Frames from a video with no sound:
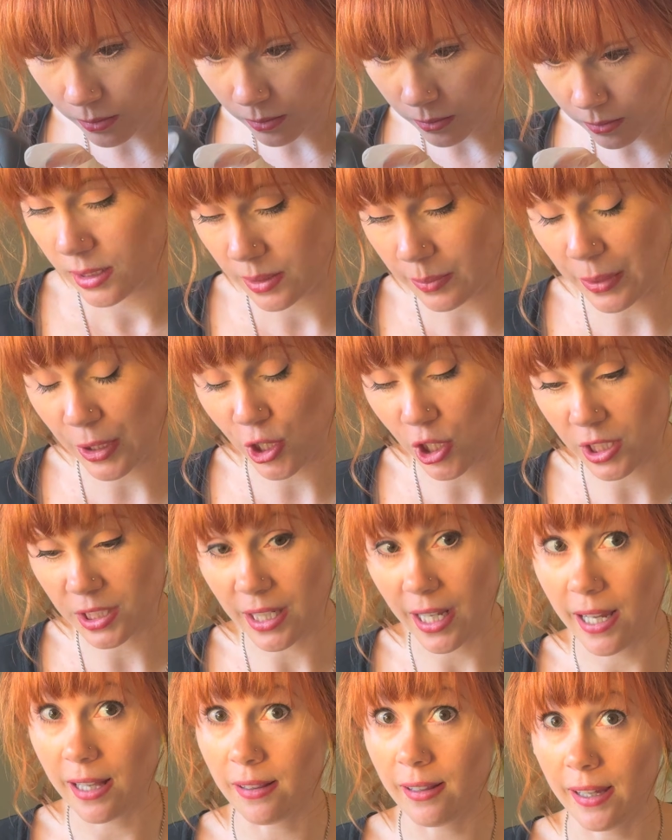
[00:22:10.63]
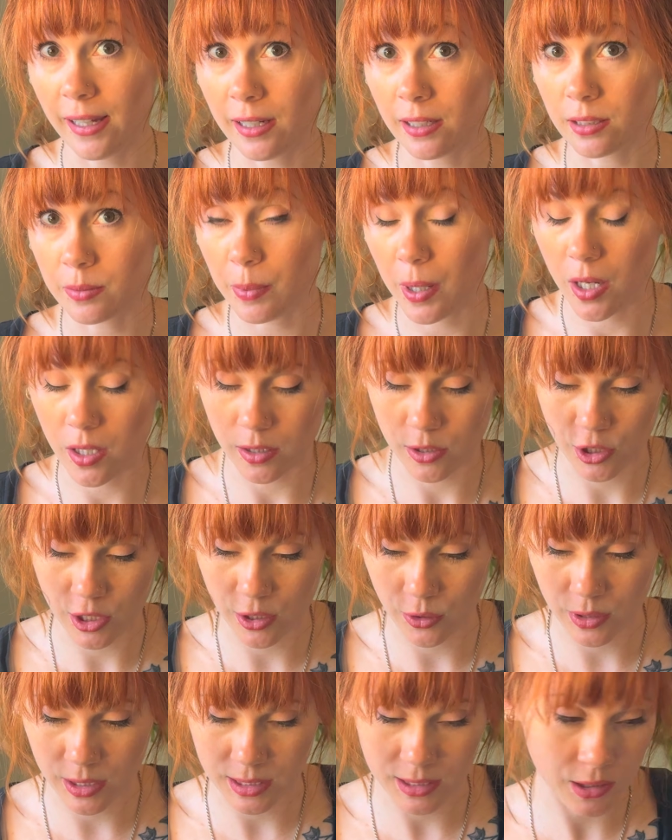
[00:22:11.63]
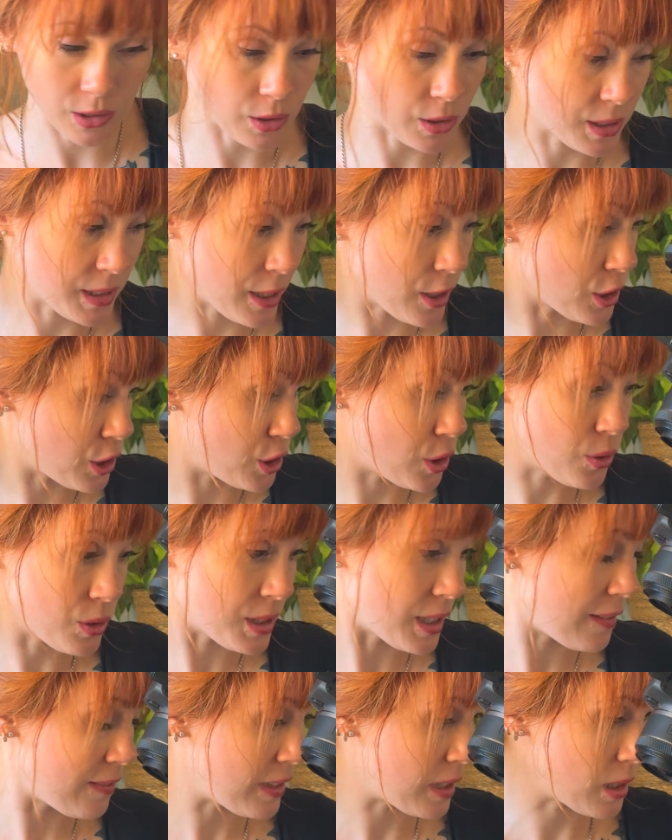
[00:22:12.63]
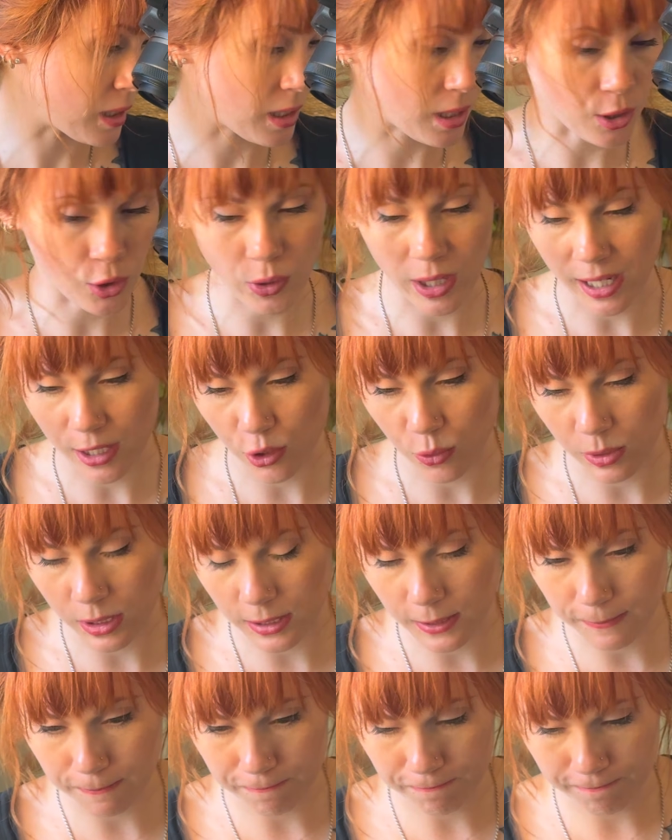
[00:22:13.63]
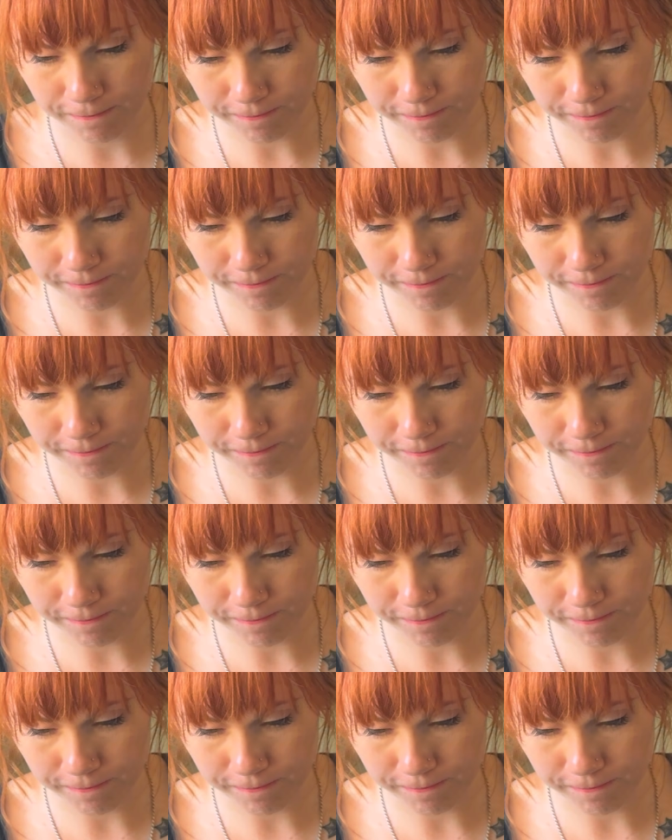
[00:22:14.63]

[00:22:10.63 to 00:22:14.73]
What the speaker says: As much as I liked polishing crystals, there's no saving a cracked one.